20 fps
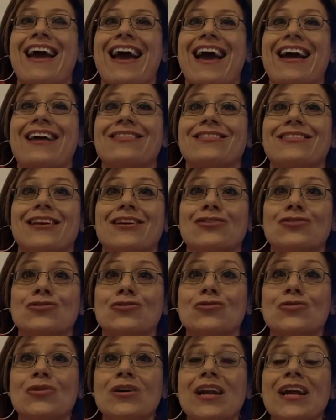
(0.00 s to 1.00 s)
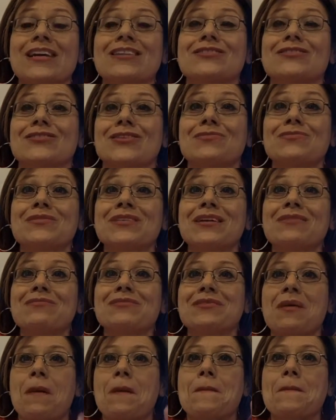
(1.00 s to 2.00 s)
And they do it, and
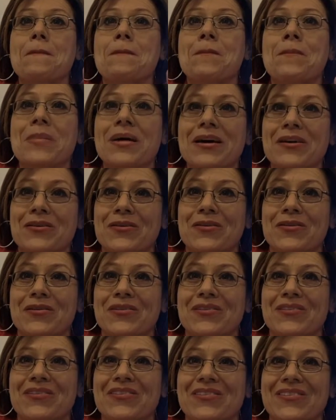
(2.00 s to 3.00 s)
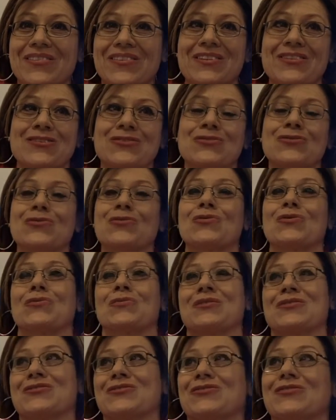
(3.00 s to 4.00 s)
sometimes better than the dual
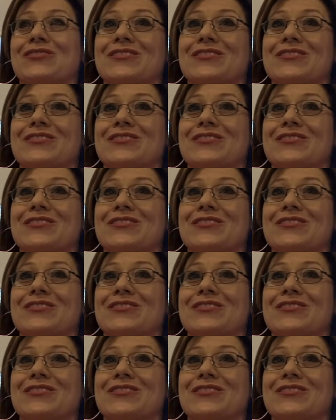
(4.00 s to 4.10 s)
enrollment students.